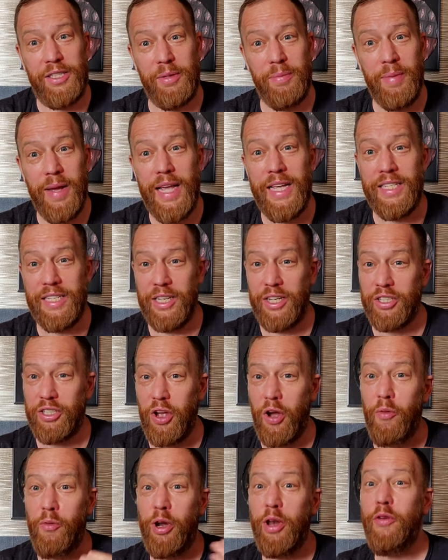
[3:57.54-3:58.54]
It's amazing because
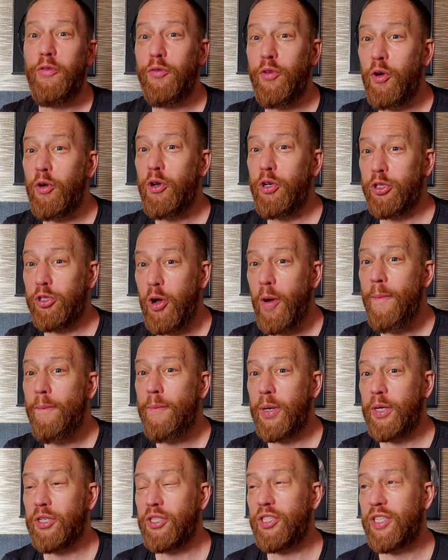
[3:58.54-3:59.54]
I really focus on
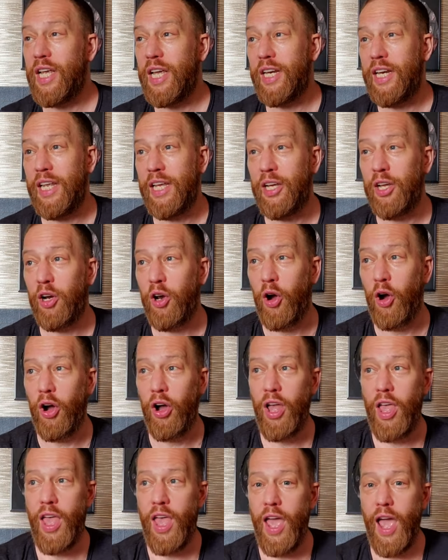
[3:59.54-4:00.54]
punch technique a
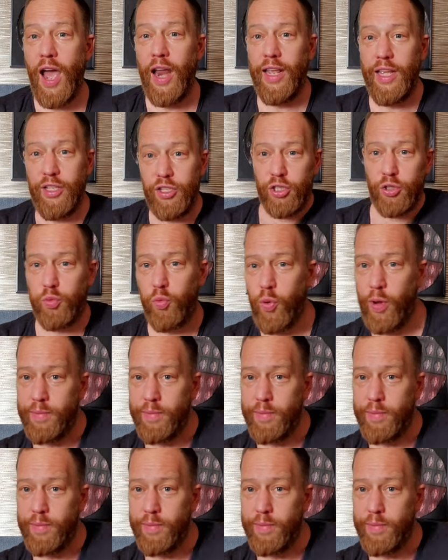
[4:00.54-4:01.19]
lot, and he just